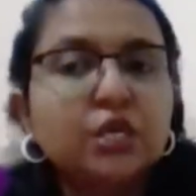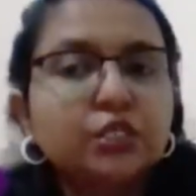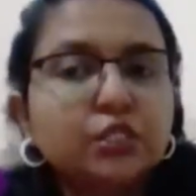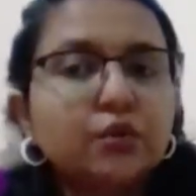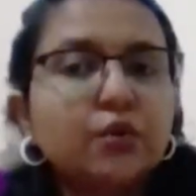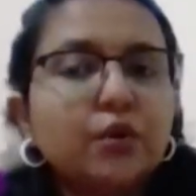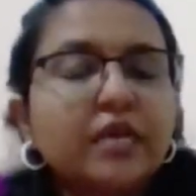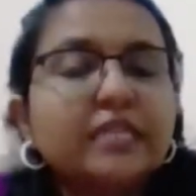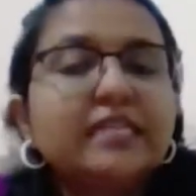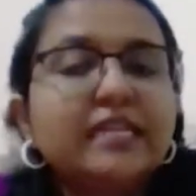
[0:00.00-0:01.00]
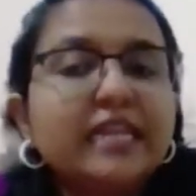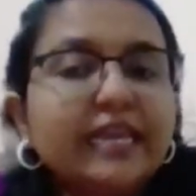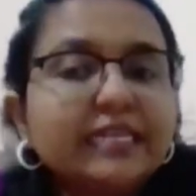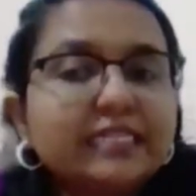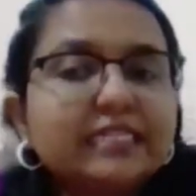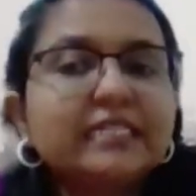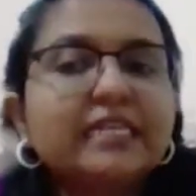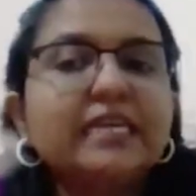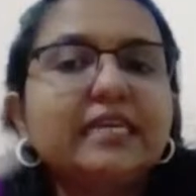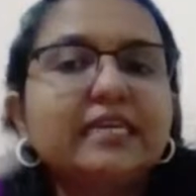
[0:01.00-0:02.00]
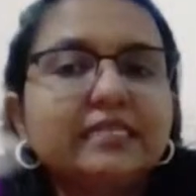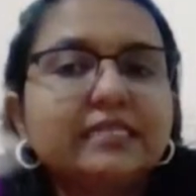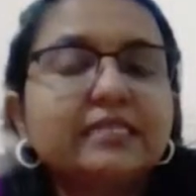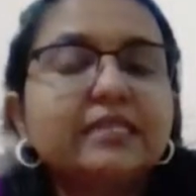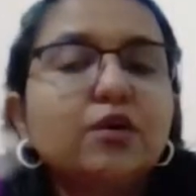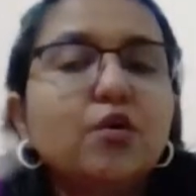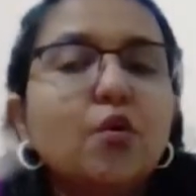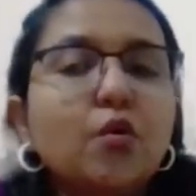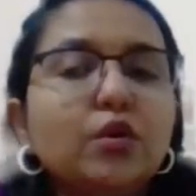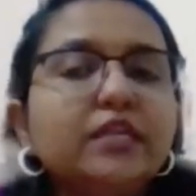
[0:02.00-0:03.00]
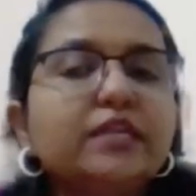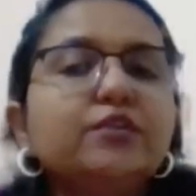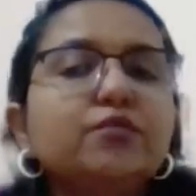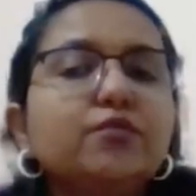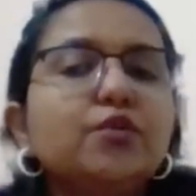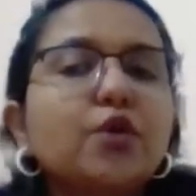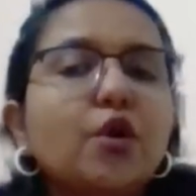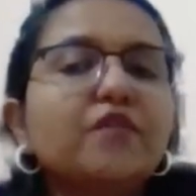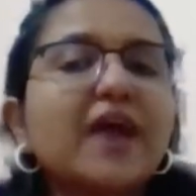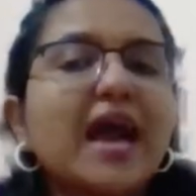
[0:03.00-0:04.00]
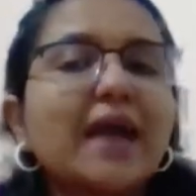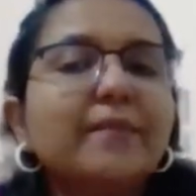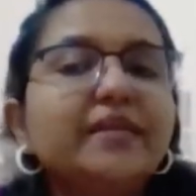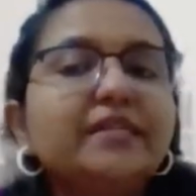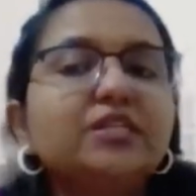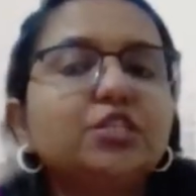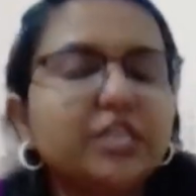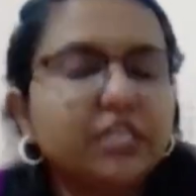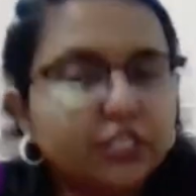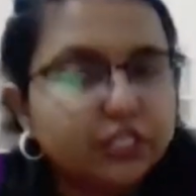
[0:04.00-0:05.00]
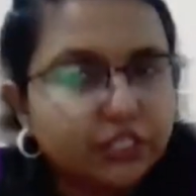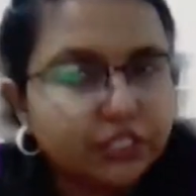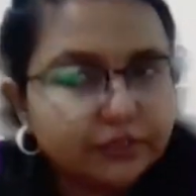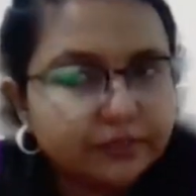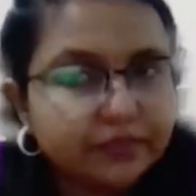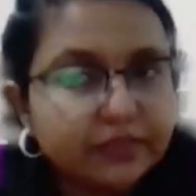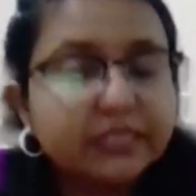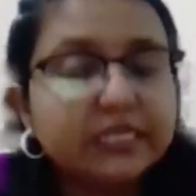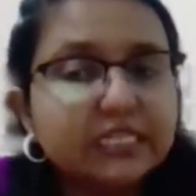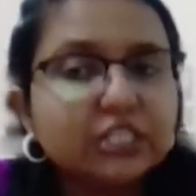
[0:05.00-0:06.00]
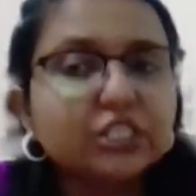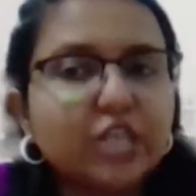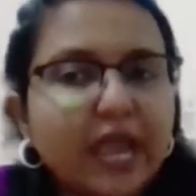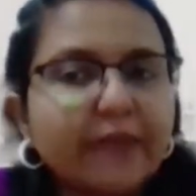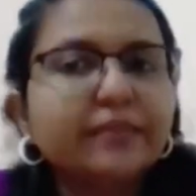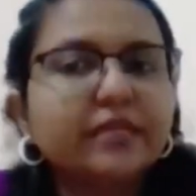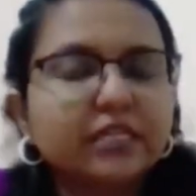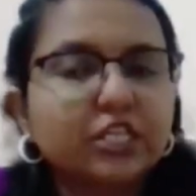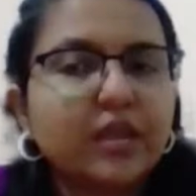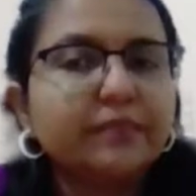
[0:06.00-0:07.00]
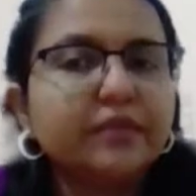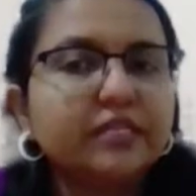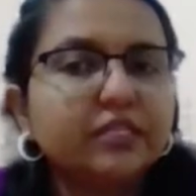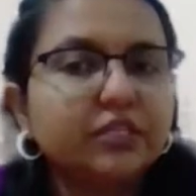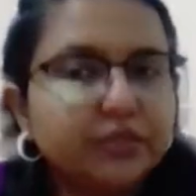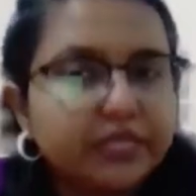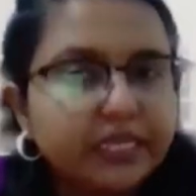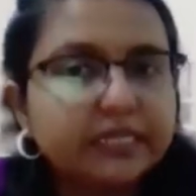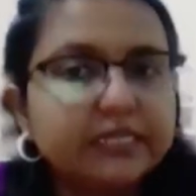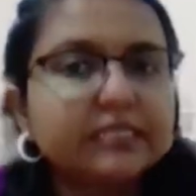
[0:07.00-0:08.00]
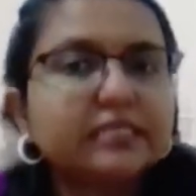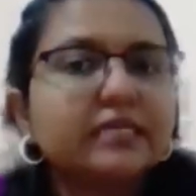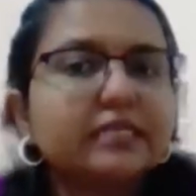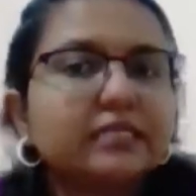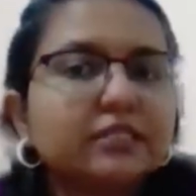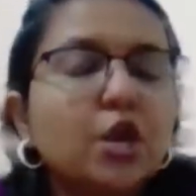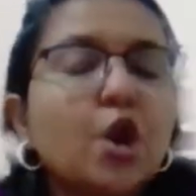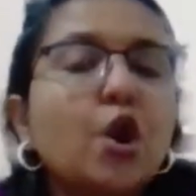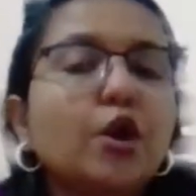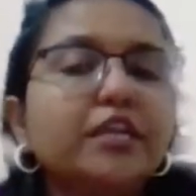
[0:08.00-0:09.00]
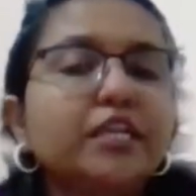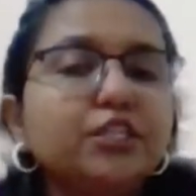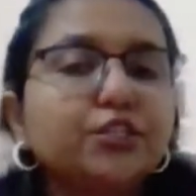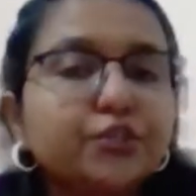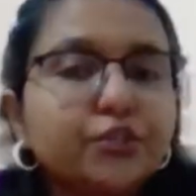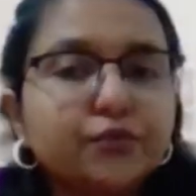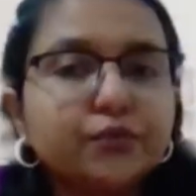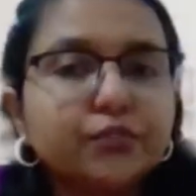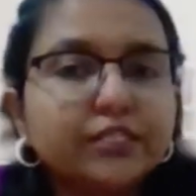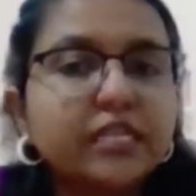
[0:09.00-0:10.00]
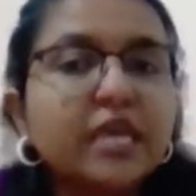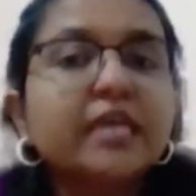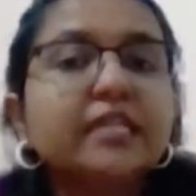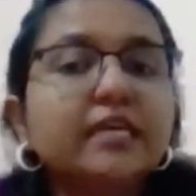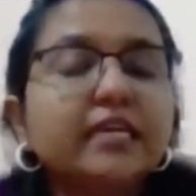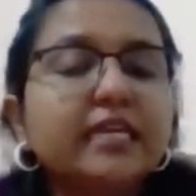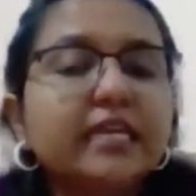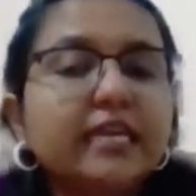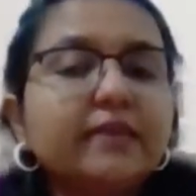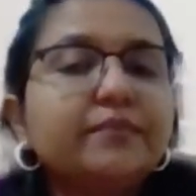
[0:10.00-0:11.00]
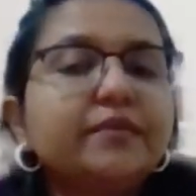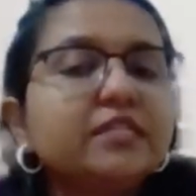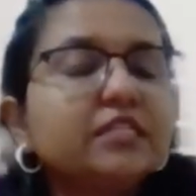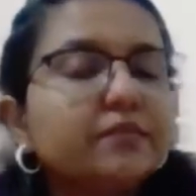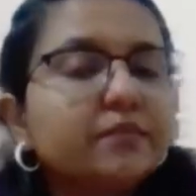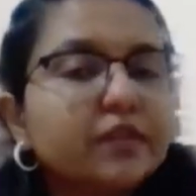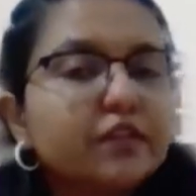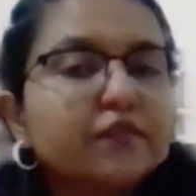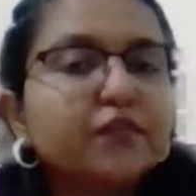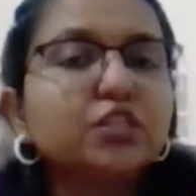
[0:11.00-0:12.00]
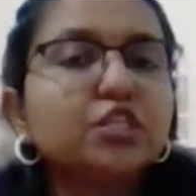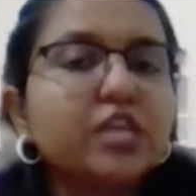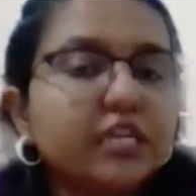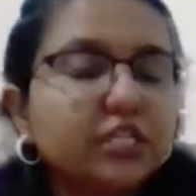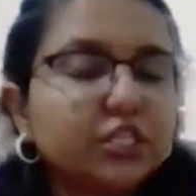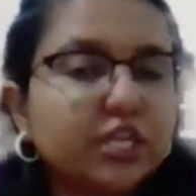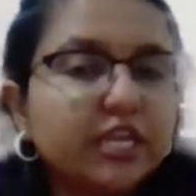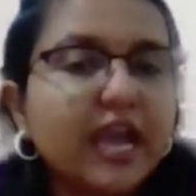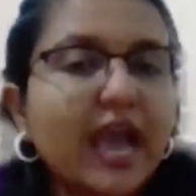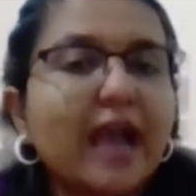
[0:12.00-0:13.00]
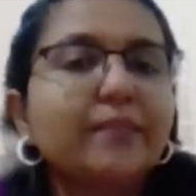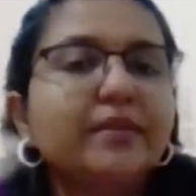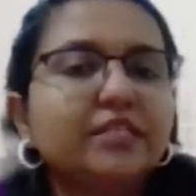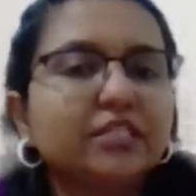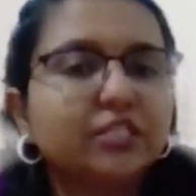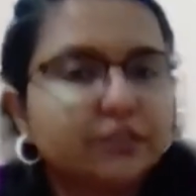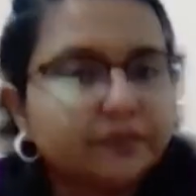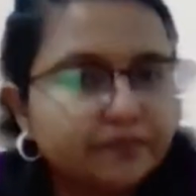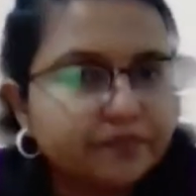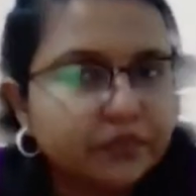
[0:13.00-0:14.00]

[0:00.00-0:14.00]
So, the next thing is the golden rule of habit change. This chapter, chapter 3, discusses or introduces the key principle for changing habits.